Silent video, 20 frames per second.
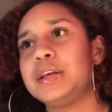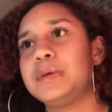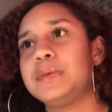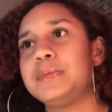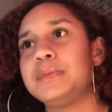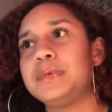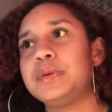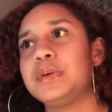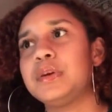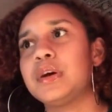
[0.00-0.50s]

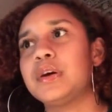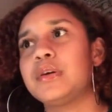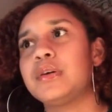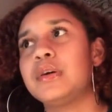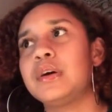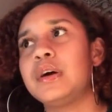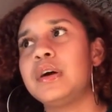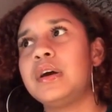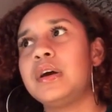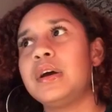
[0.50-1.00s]
Keep, you
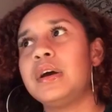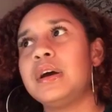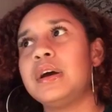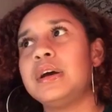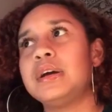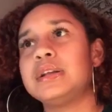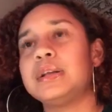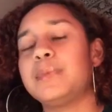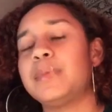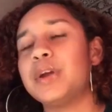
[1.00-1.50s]
know,
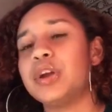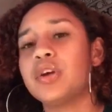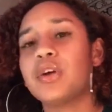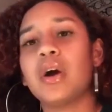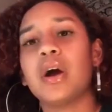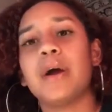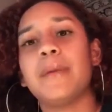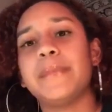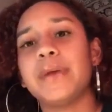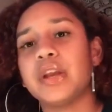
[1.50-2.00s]

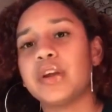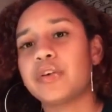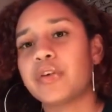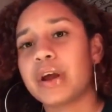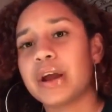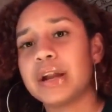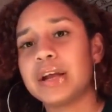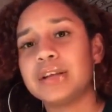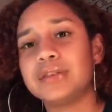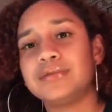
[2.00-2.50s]
depending on how
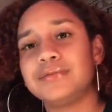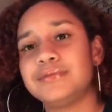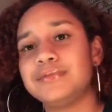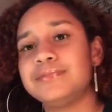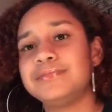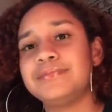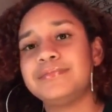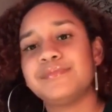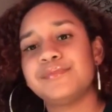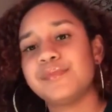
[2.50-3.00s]
many
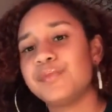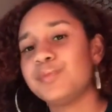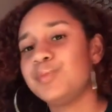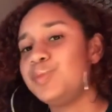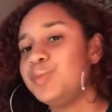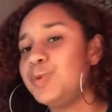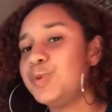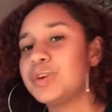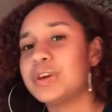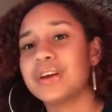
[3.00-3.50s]
credit,
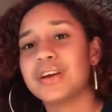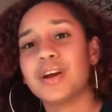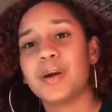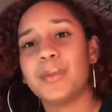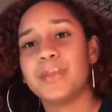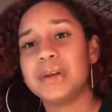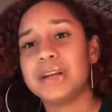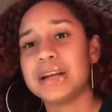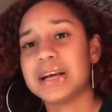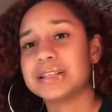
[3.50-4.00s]
you
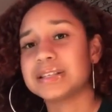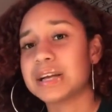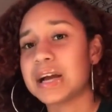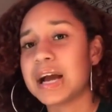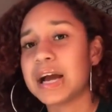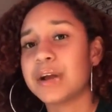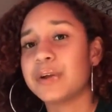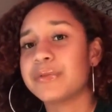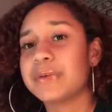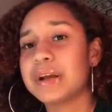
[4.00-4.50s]
can come in
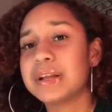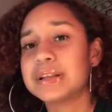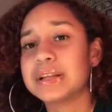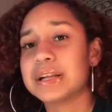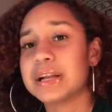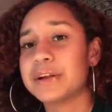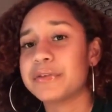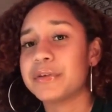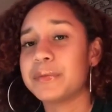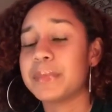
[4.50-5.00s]
as a higher
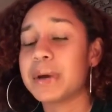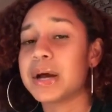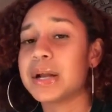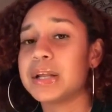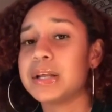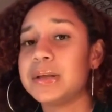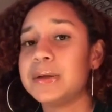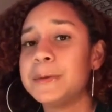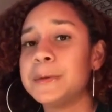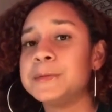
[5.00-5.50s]
rank than
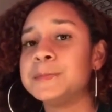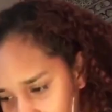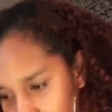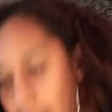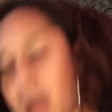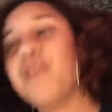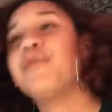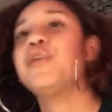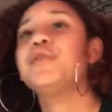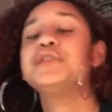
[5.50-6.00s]
everybody.
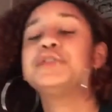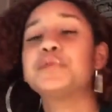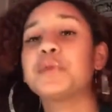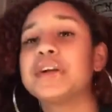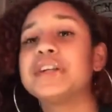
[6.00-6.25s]
I've